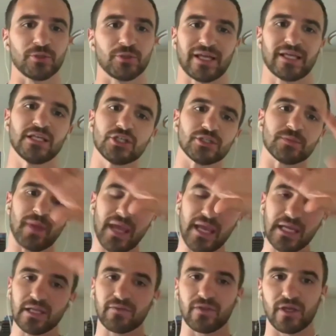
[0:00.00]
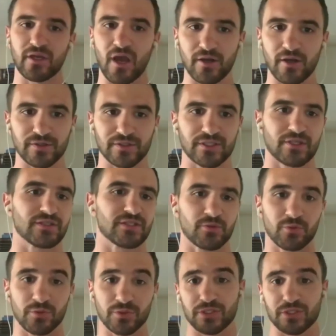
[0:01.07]
Like he just painted the gutters because he
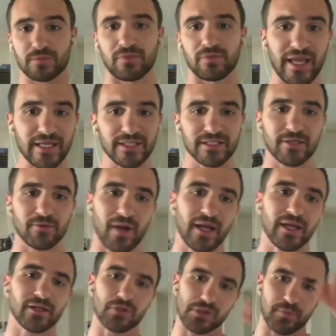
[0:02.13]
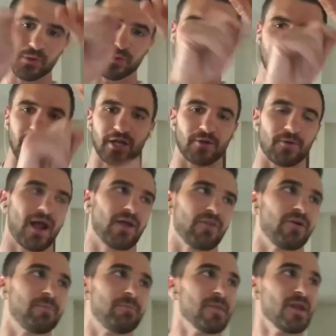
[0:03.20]
was just lazy, right? You're supposed to cut around
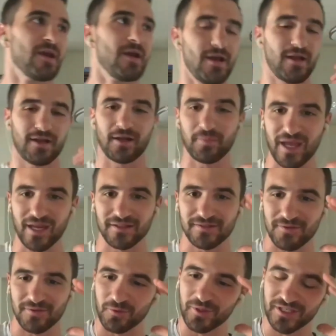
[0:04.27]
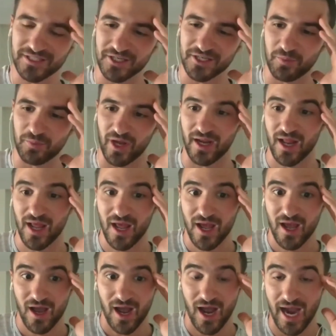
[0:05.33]
them. And I'm getting into the weeds here, but
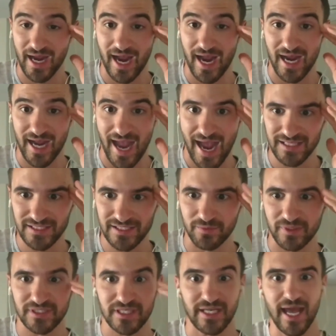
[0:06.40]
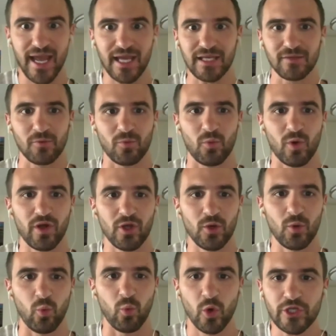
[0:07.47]
I asked him, I said, hey, what
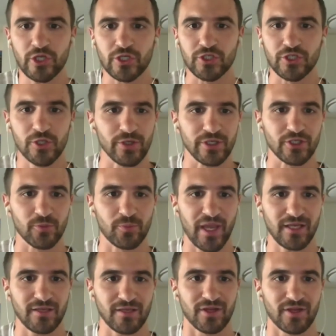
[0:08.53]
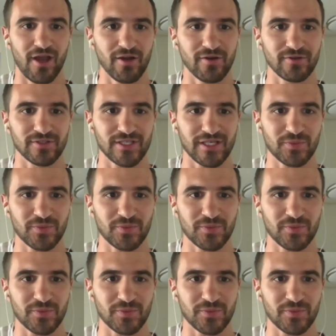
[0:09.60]
are you doing? You're painting the gutters.